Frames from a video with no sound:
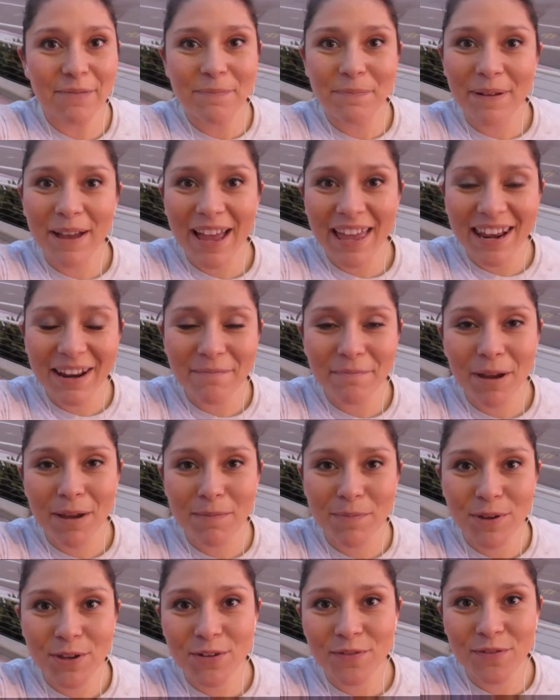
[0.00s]
But my
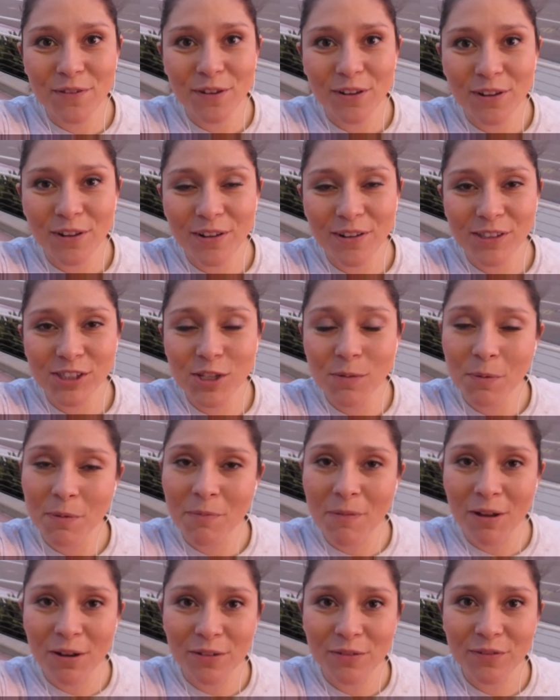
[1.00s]
beautiful
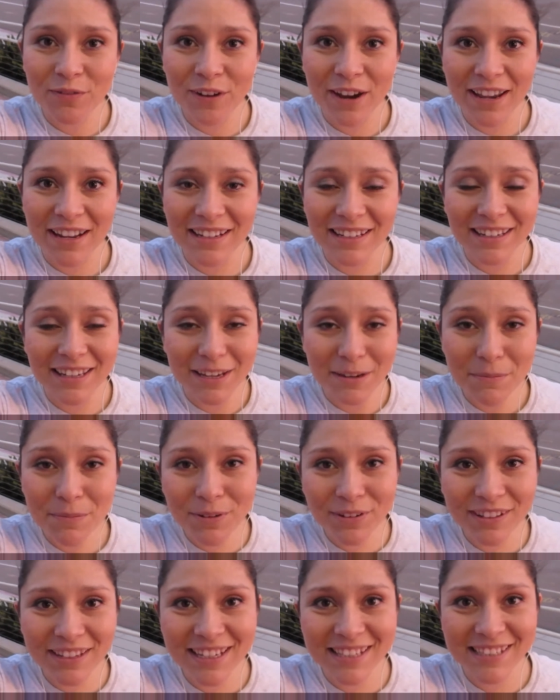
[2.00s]
supermodel friend
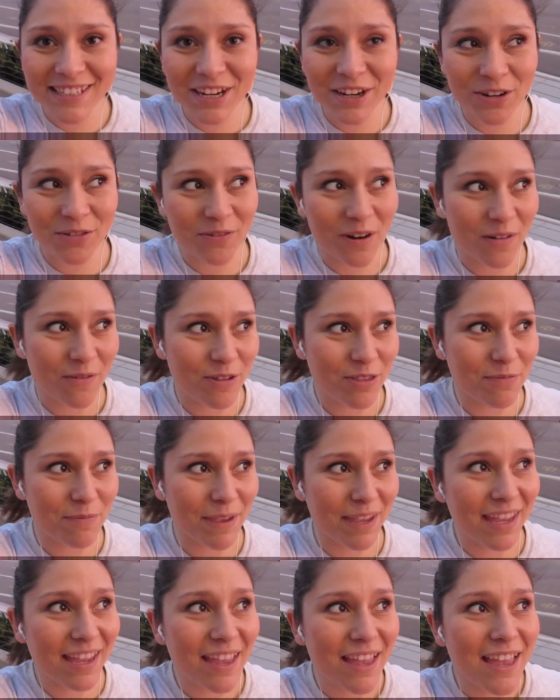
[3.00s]
Kimberly is here to run with
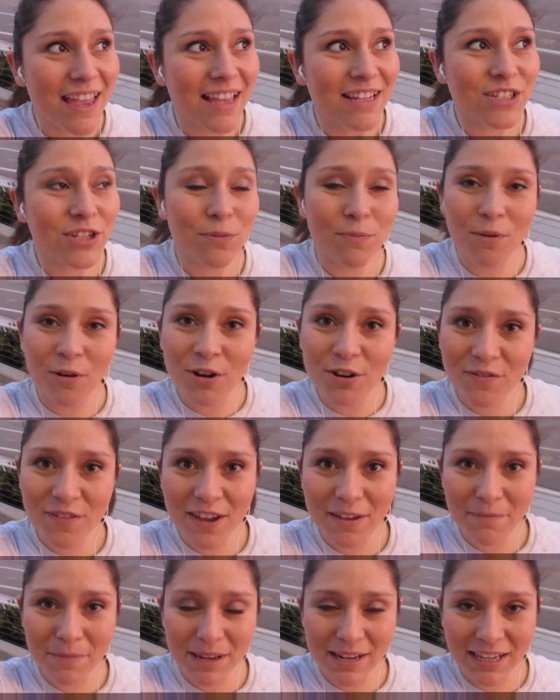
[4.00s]
me to
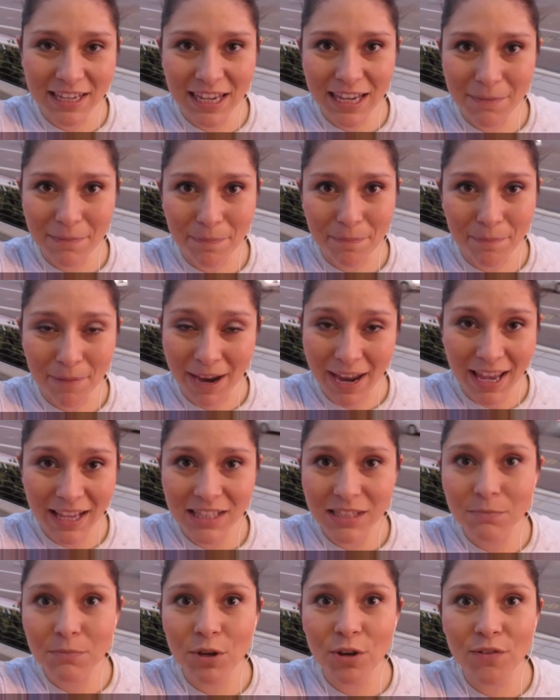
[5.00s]
motivate me to keep my
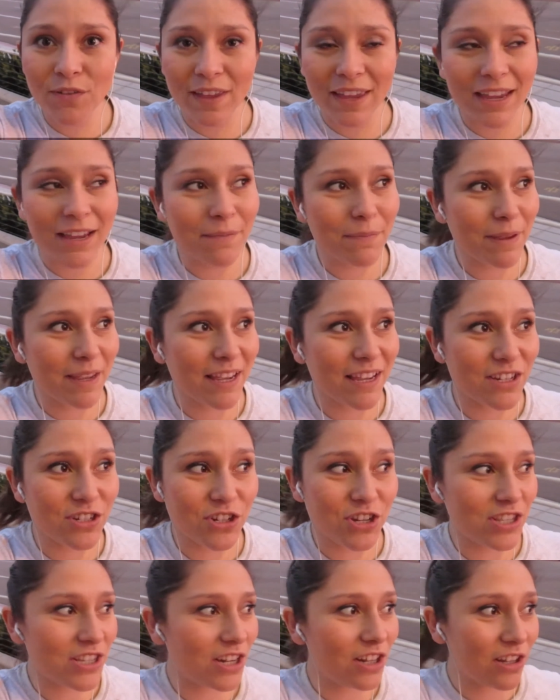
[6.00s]
ass moving because
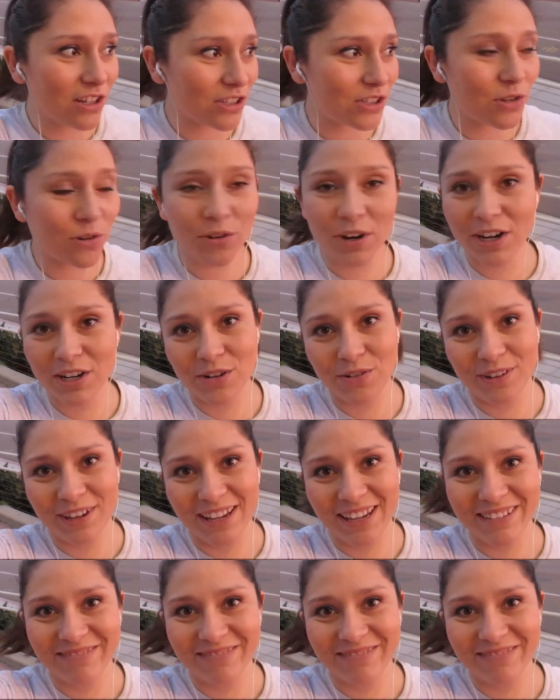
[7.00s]
she's gonna look so great doing